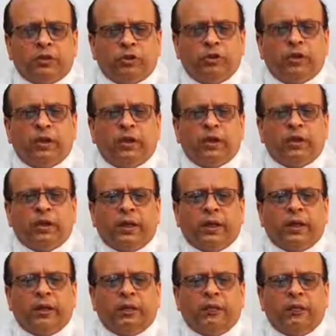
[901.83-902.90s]
should
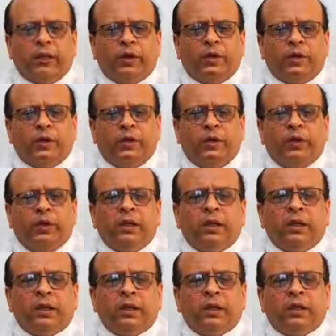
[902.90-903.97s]
indicate infection.
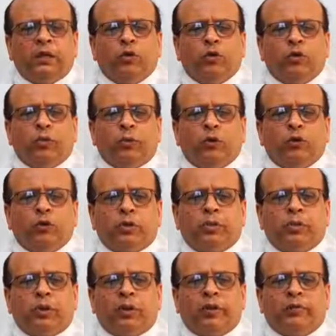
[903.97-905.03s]
Acute
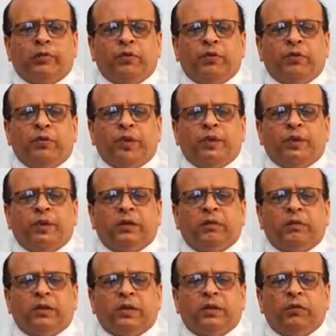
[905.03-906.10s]
postoperative
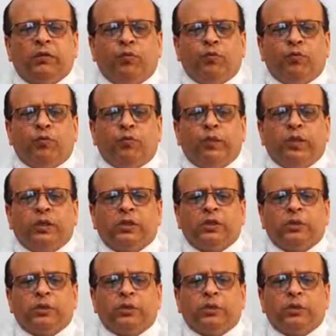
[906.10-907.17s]
infection within 4
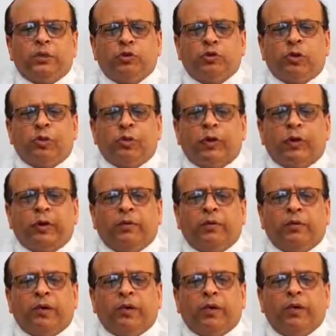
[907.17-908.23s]
weeks
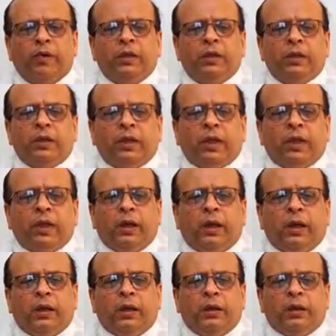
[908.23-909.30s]
postoperatively
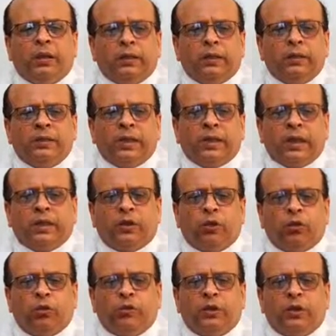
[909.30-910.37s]
is an
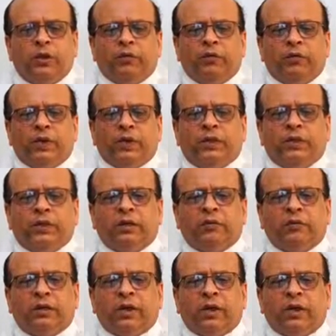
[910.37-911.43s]
acute
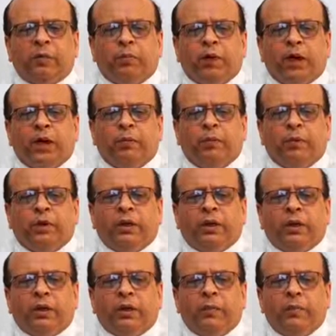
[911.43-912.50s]
infection where debridement
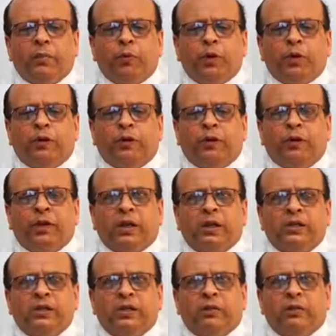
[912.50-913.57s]
and component
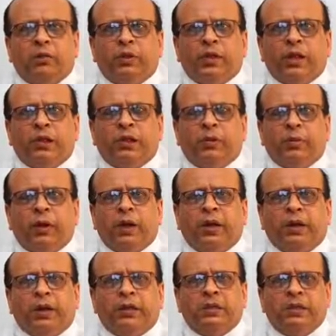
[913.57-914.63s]
retention with
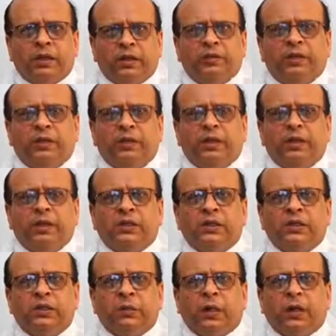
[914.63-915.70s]
antibiotics, intravenous
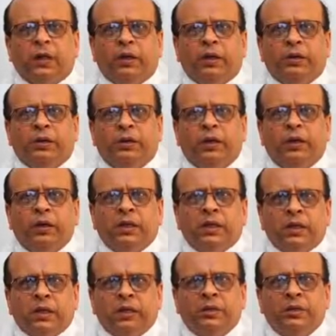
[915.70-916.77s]
antibiotics,
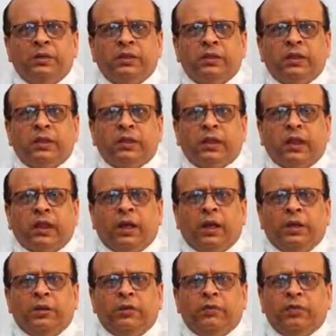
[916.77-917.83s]
is
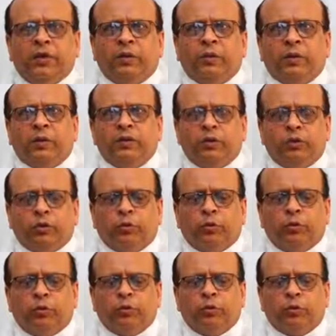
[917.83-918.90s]
the treatment
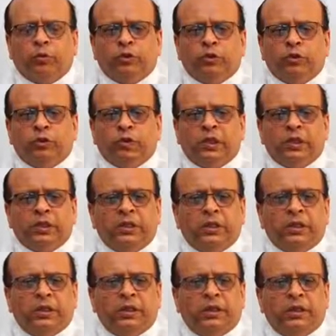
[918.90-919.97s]
which should be
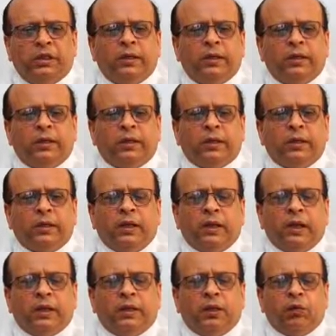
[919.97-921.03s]
initiated. In
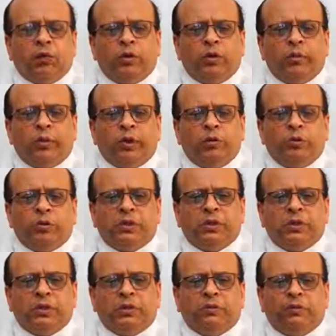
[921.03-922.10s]
acute
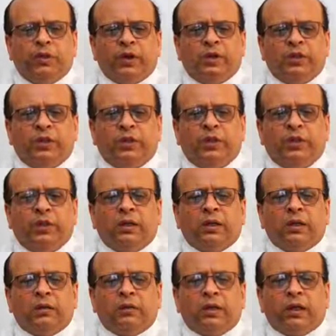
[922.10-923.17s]
hematogenous infection,
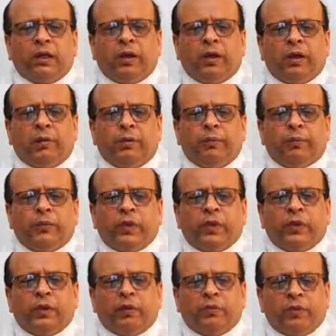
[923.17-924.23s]

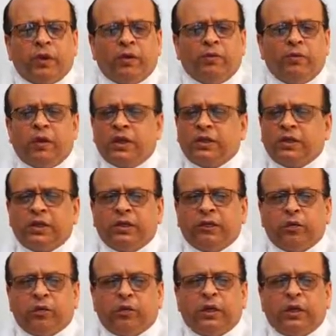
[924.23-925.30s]
in a well-functioning
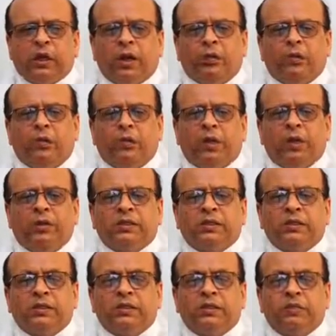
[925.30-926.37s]
total knee
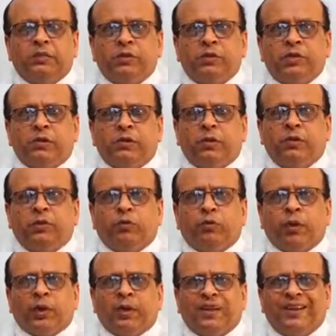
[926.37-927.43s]
arthroplasty subsequent to
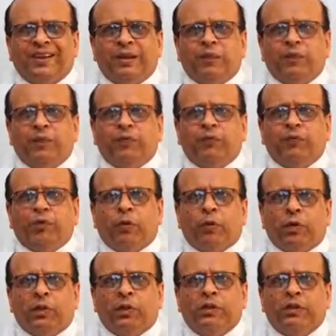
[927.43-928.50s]
bacteremia from
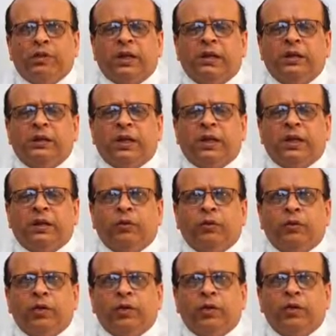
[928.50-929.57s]
other sites like
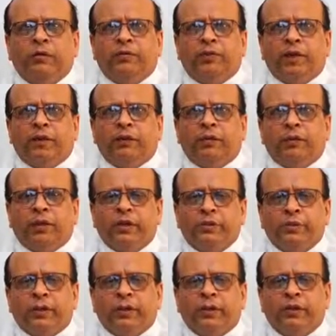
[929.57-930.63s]
urinary tract or
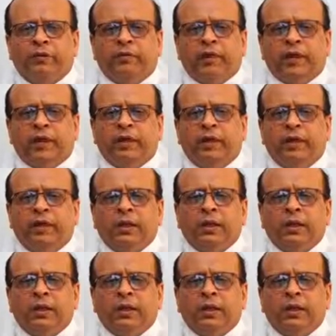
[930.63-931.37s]
respiratory tract,